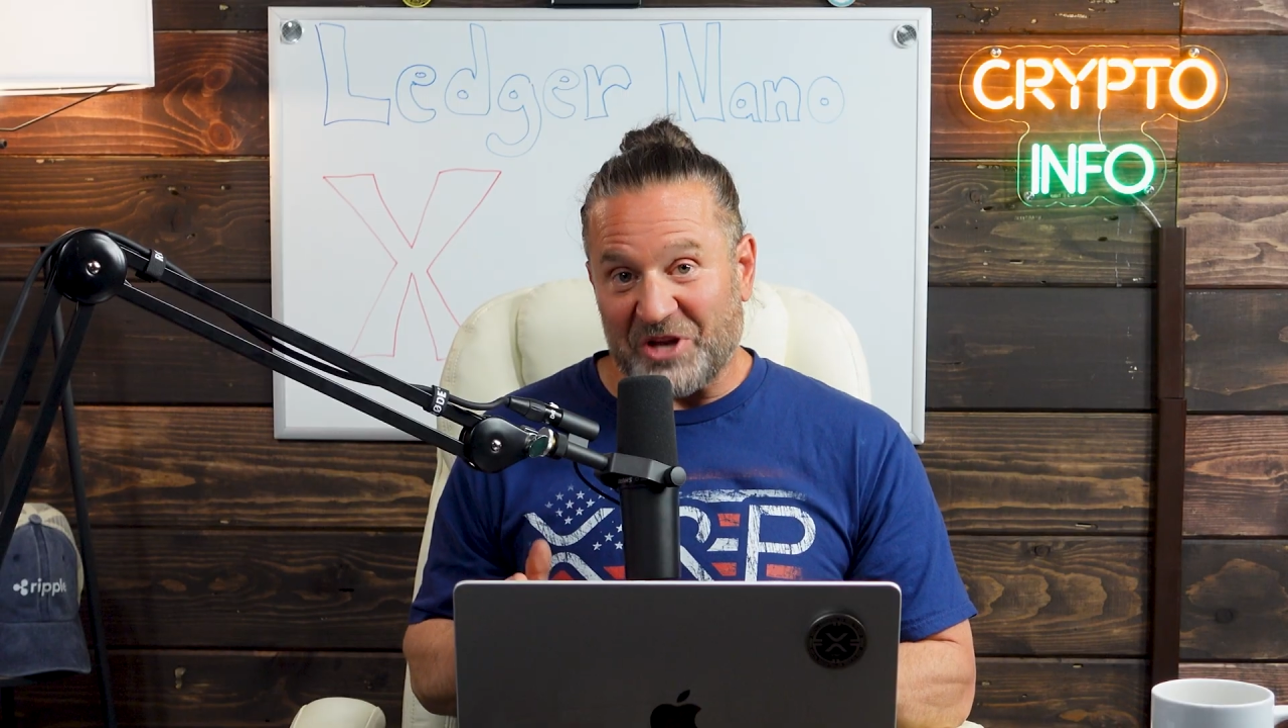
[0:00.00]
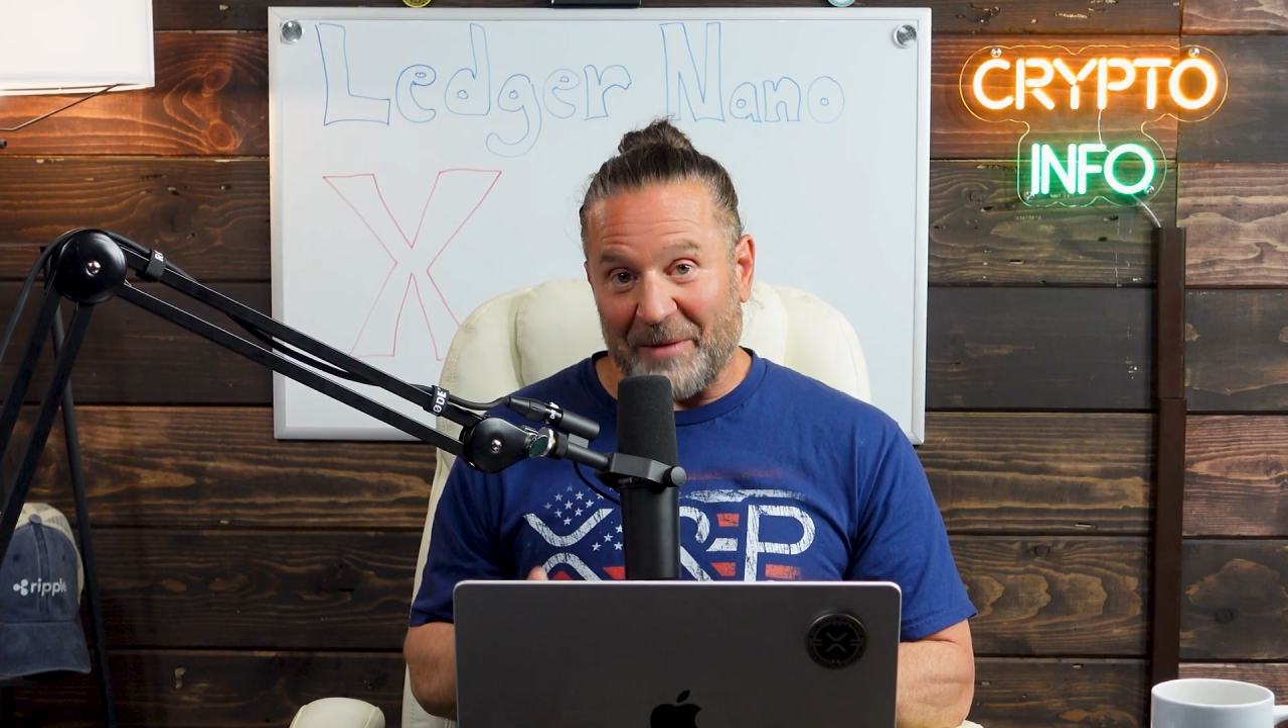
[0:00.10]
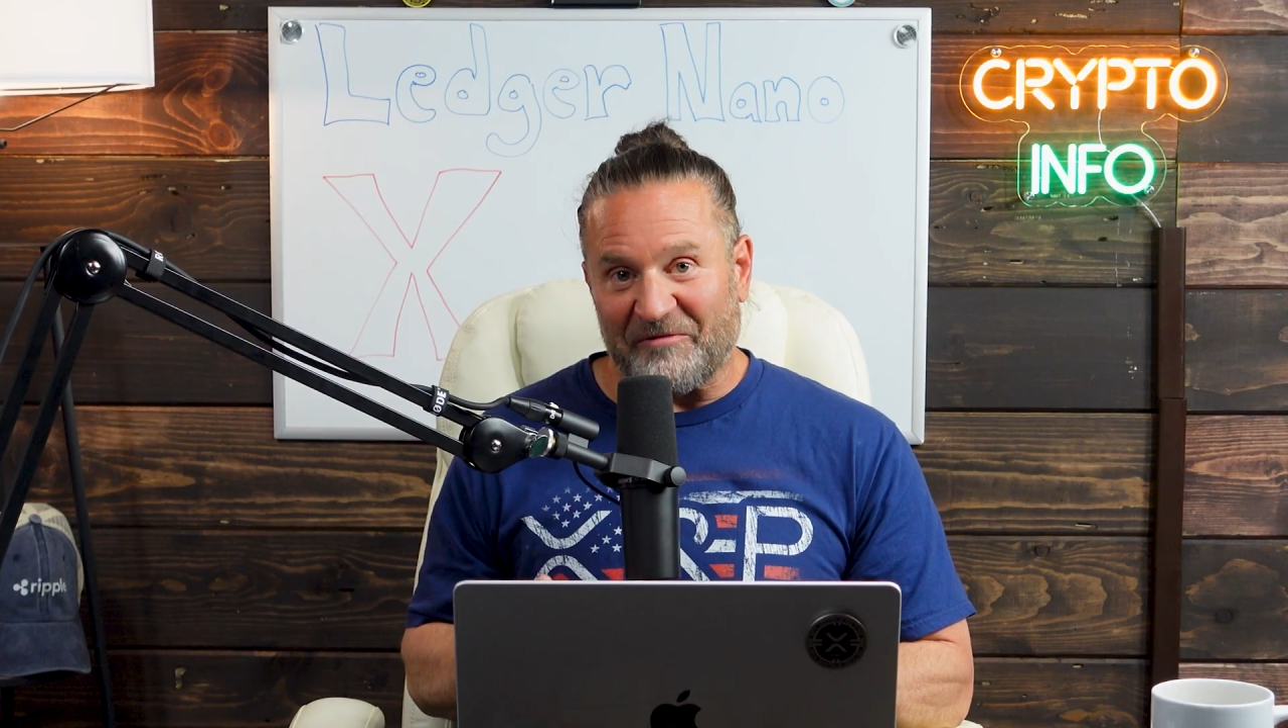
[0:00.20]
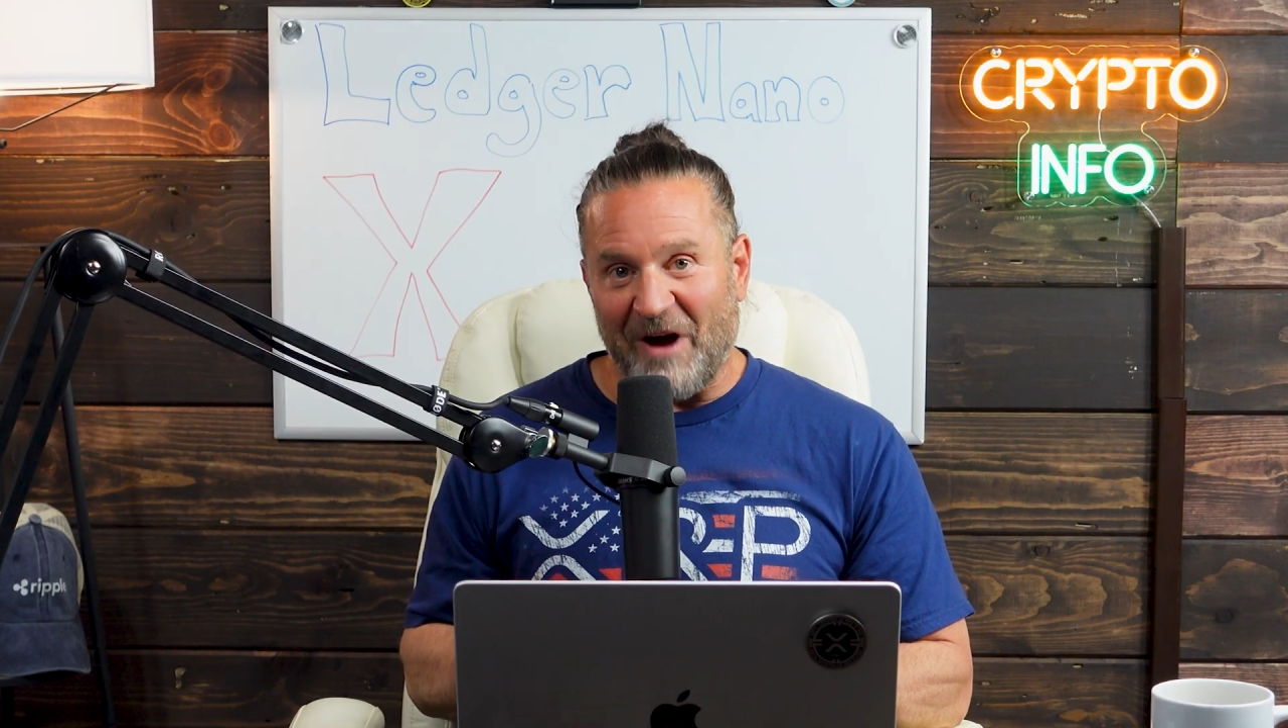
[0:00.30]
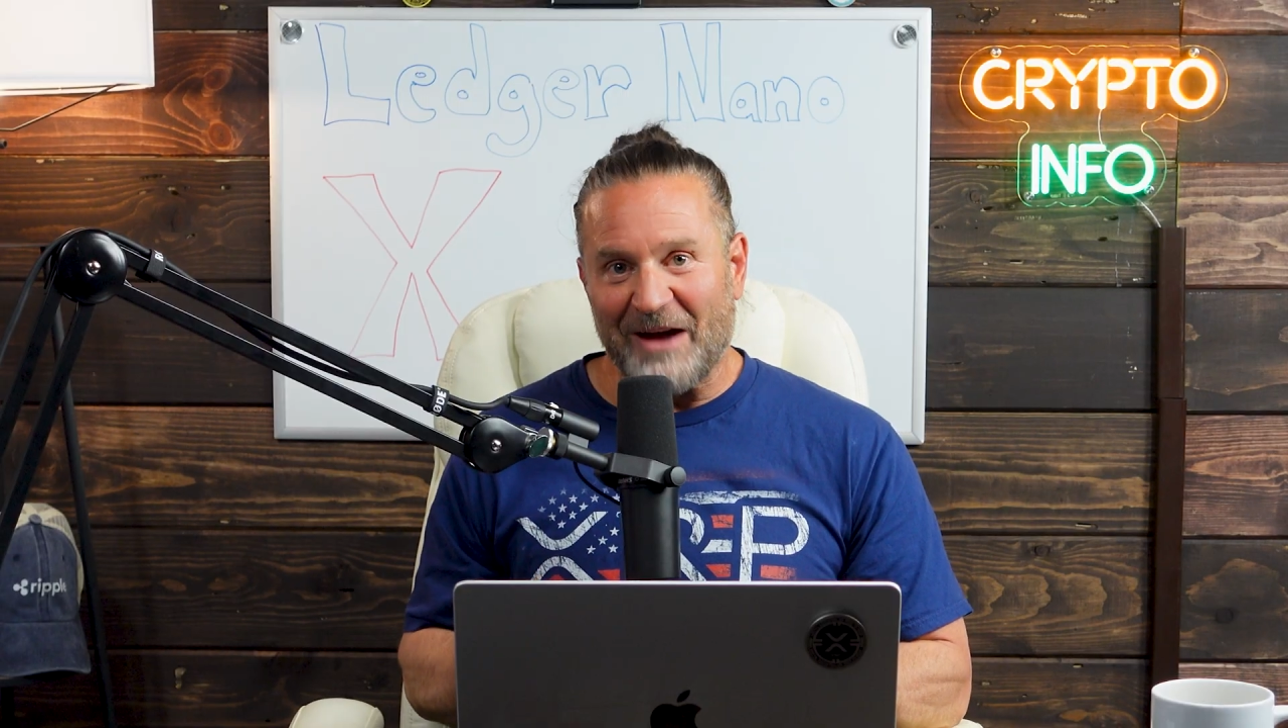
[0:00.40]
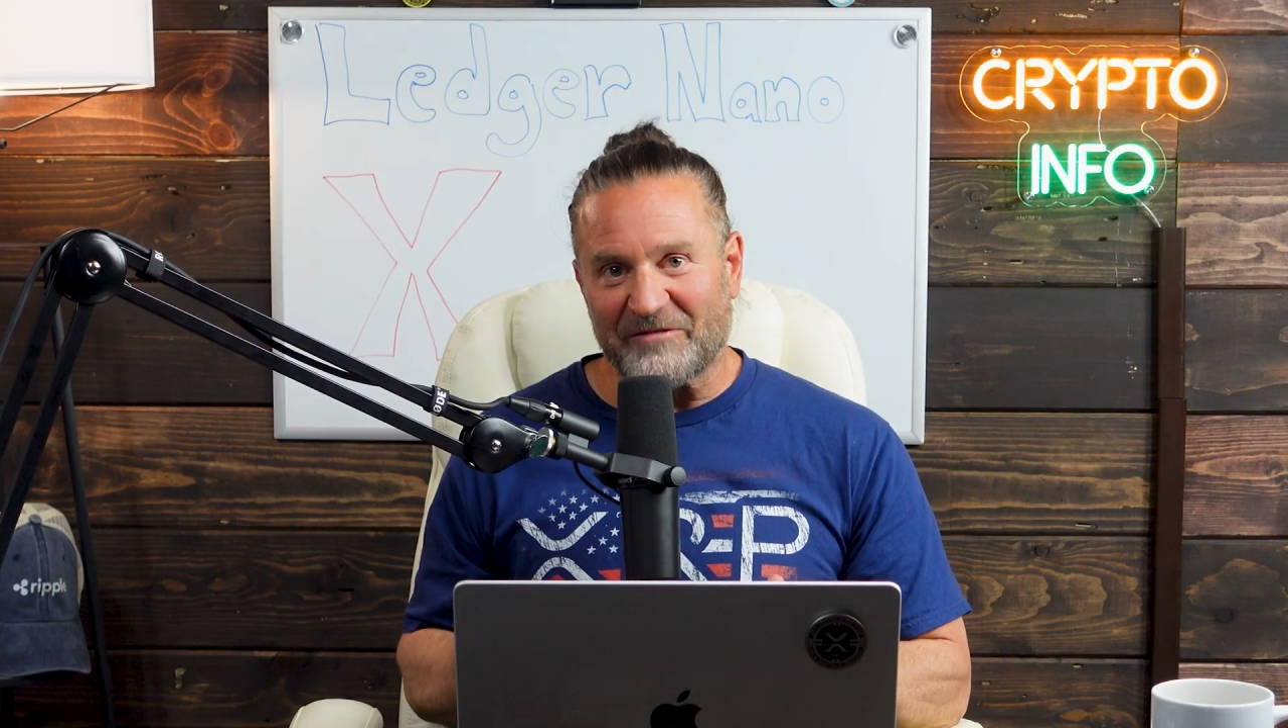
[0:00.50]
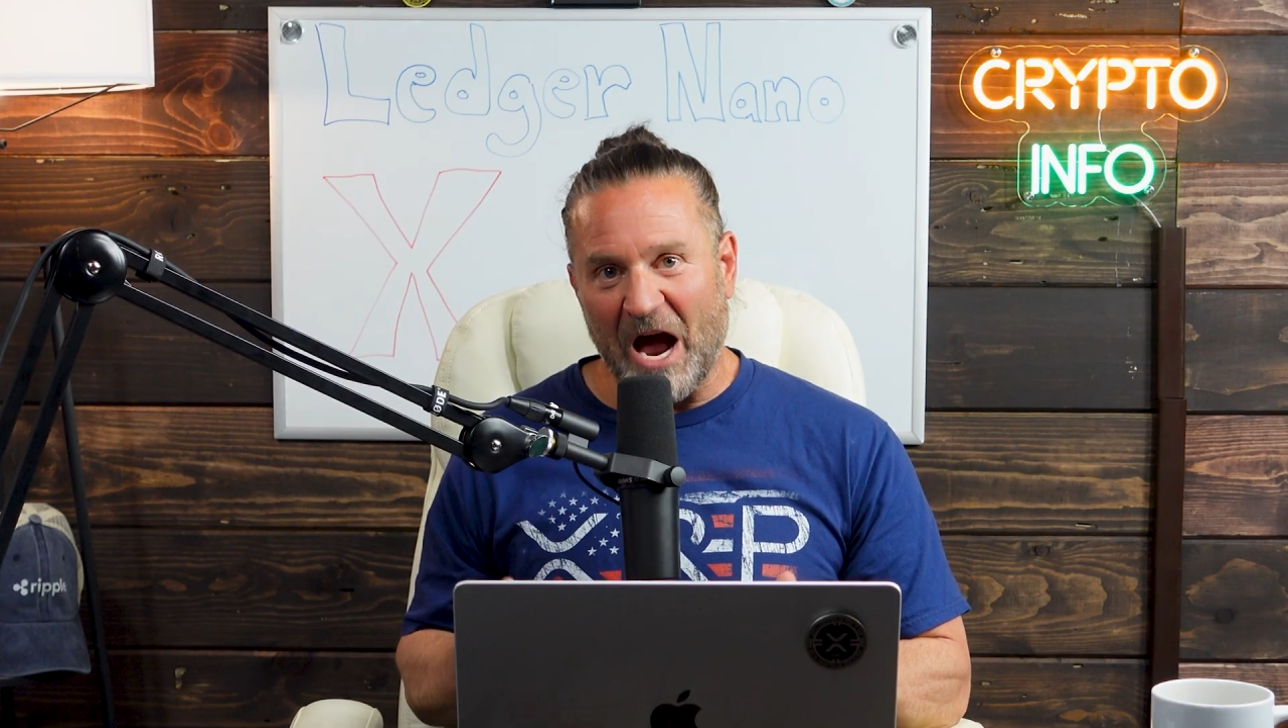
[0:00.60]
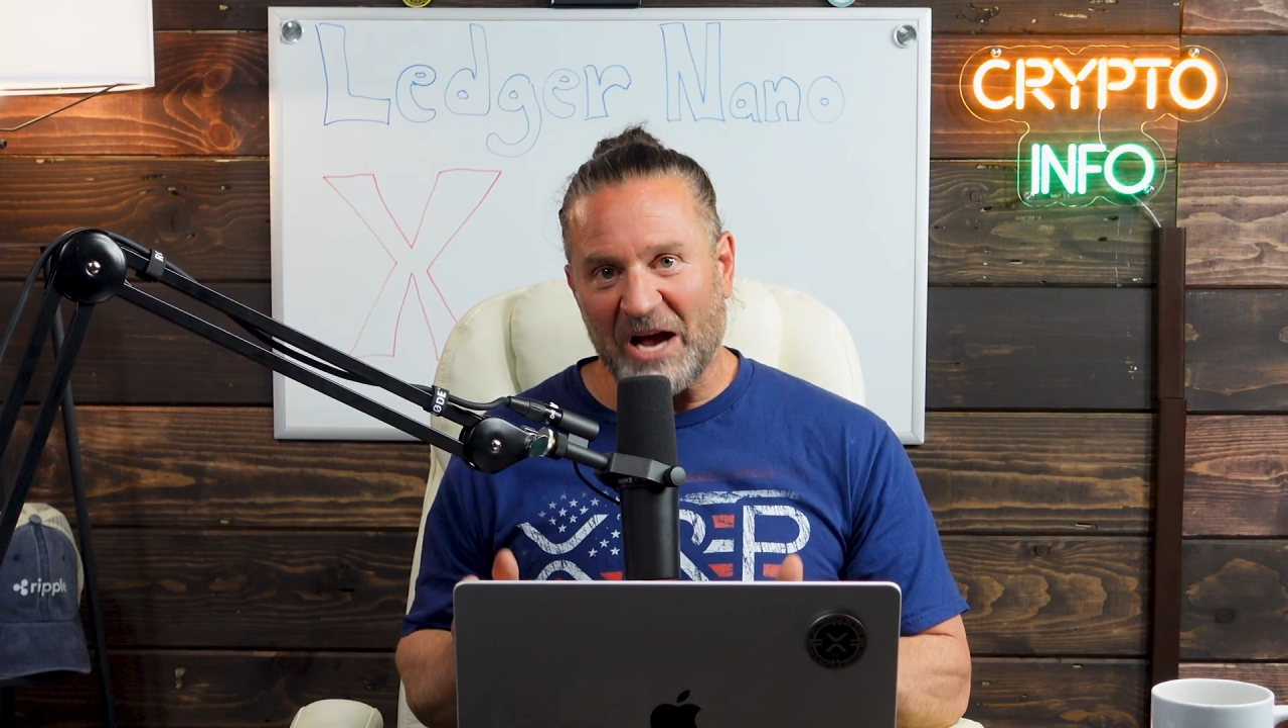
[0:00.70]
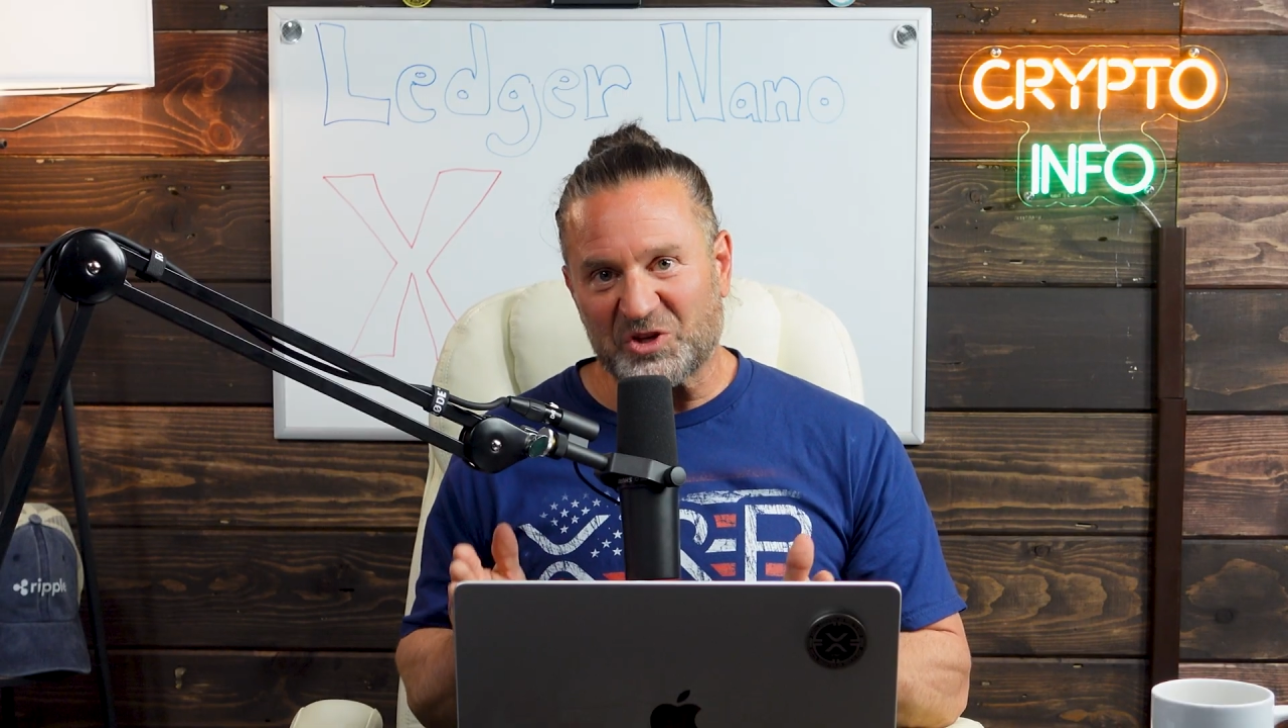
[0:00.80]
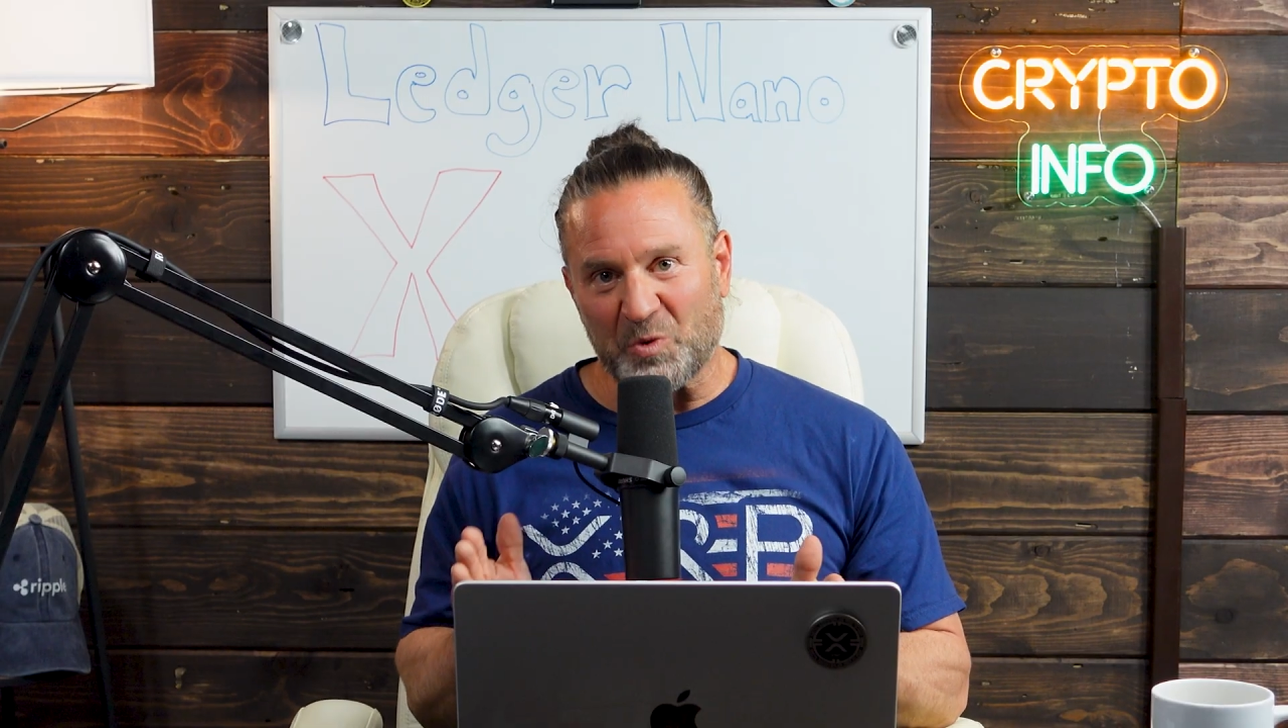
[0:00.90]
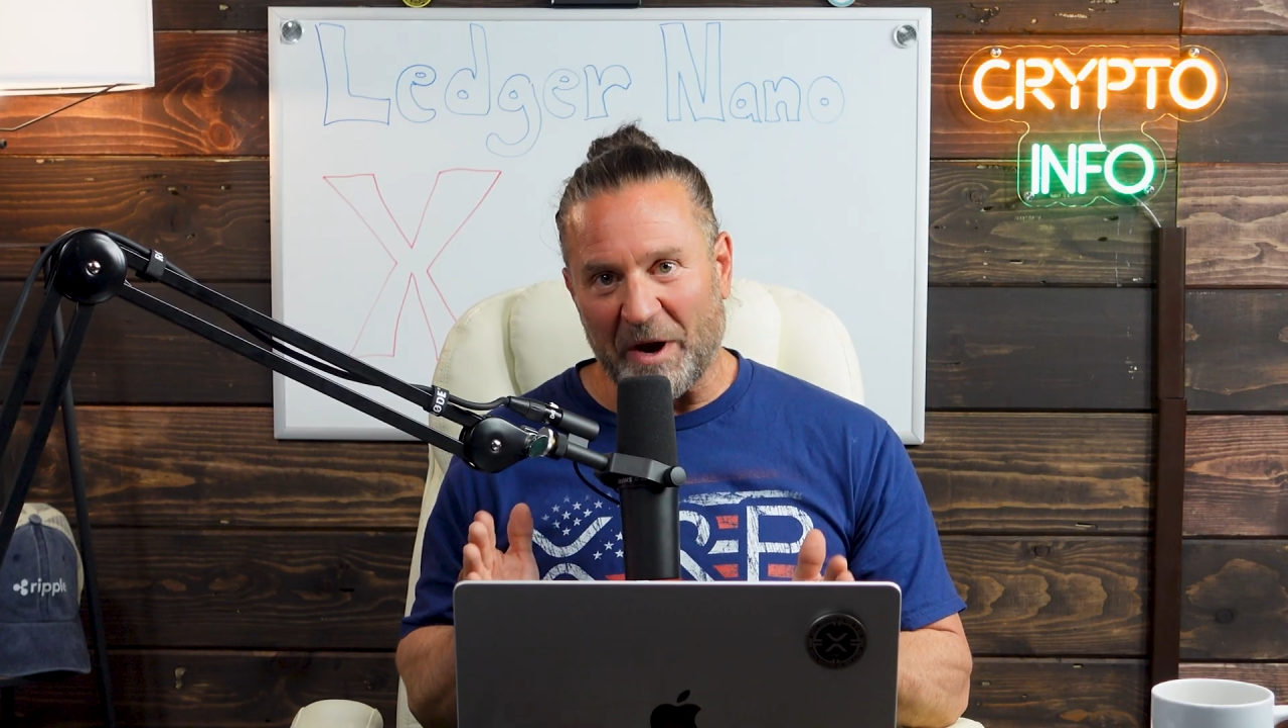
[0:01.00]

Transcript: step five, guys,